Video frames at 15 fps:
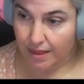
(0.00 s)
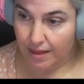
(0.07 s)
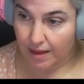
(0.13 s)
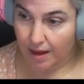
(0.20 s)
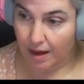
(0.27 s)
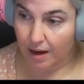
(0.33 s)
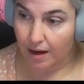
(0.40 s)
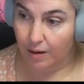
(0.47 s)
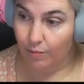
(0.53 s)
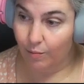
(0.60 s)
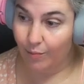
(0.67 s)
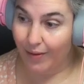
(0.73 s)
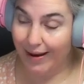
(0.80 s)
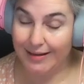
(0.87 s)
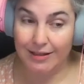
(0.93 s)

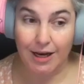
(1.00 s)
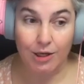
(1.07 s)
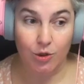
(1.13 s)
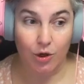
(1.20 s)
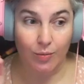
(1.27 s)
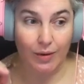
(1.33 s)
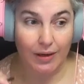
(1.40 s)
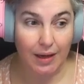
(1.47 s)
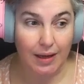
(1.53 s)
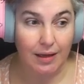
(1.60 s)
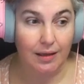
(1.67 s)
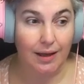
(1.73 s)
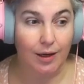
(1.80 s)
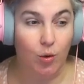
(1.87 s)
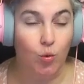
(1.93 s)
by saucer I mean
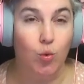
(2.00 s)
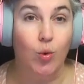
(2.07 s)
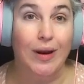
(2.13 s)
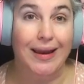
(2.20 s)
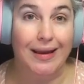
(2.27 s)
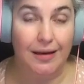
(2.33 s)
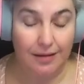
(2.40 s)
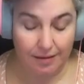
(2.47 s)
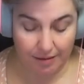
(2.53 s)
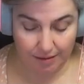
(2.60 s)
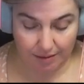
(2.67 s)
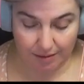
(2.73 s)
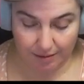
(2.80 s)
like rings.